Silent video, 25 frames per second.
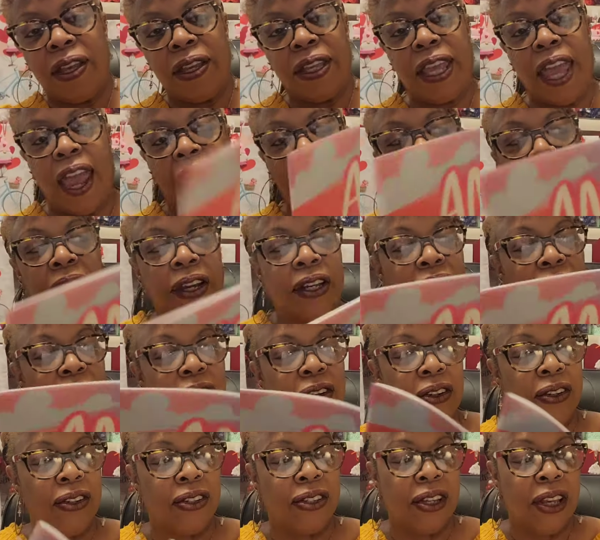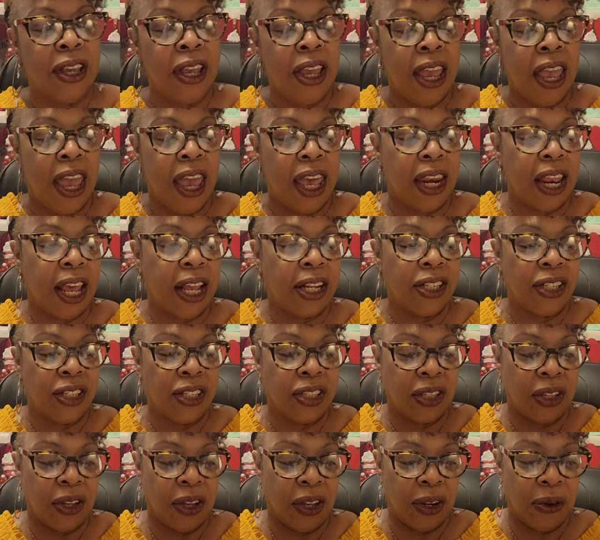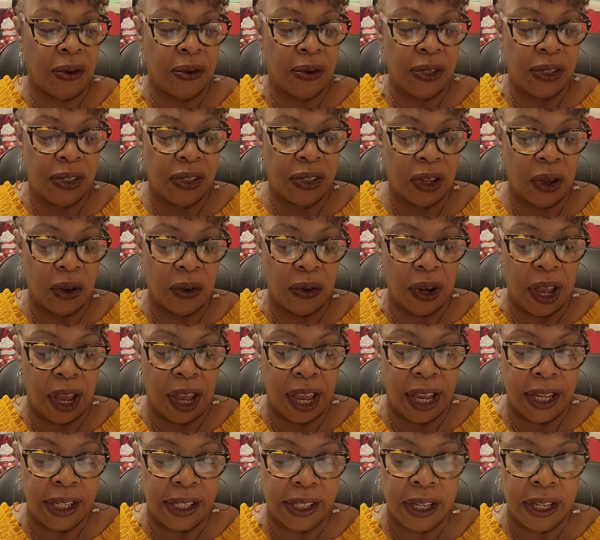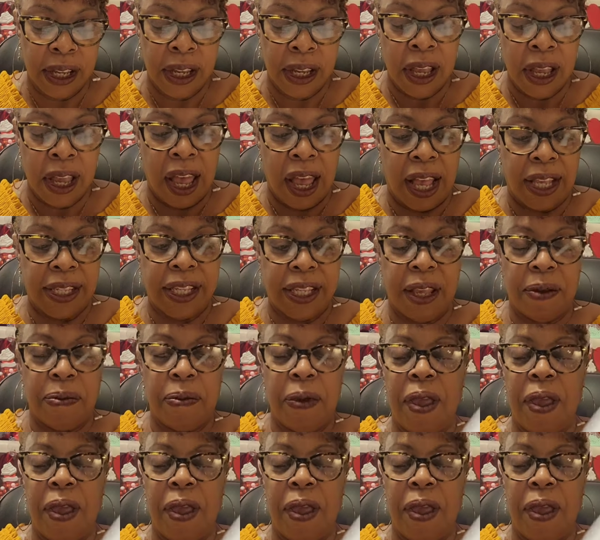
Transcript: characters and I just thought it was so nice. I said